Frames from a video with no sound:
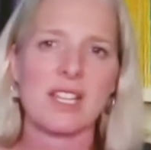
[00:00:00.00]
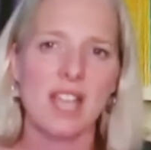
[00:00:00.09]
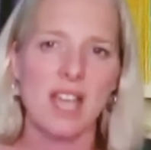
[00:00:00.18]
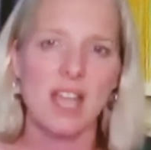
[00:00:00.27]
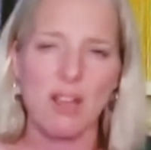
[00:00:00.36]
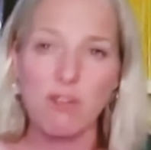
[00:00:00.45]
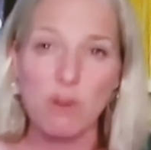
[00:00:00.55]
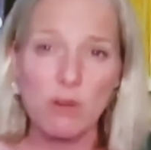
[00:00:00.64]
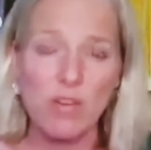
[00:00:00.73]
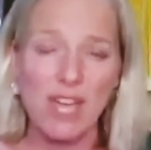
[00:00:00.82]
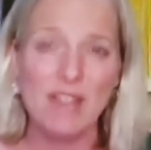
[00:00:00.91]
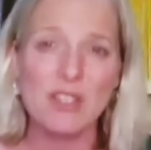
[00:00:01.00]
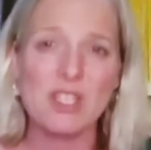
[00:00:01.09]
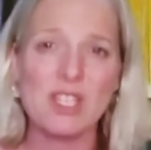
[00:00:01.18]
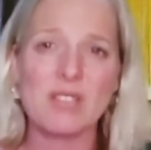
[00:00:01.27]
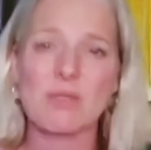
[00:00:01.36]
Affordable
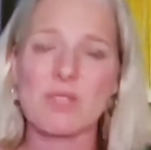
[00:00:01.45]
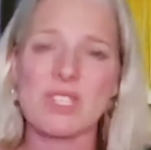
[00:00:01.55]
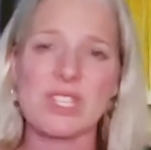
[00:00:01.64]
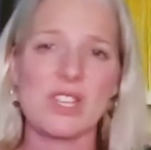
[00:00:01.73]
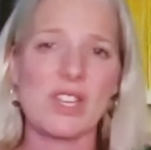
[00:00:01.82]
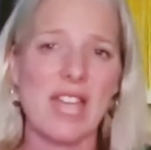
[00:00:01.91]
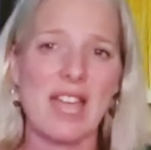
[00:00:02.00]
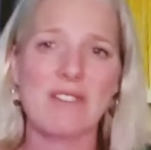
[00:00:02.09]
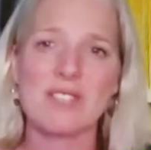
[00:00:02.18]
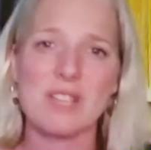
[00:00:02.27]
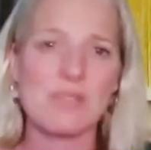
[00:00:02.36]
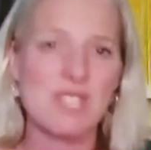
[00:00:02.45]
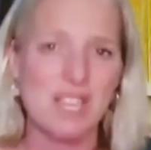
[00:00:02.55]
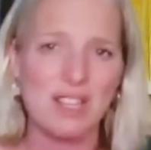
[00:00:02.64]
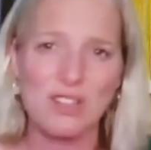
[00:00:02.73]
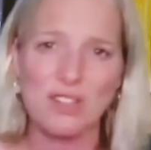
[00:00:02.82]
housing, we still have
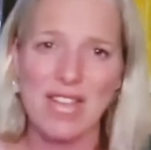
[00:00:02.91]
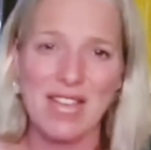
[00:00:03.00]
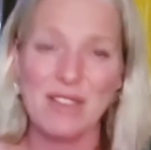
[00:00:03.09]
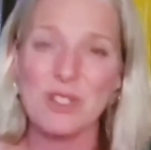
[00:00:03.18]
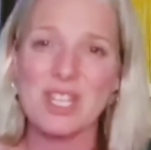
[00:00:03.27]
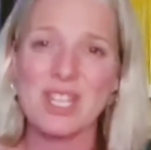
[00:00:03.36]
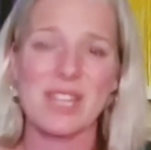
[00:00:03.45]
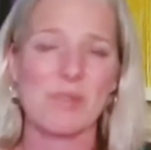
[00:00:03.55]
substandard housing,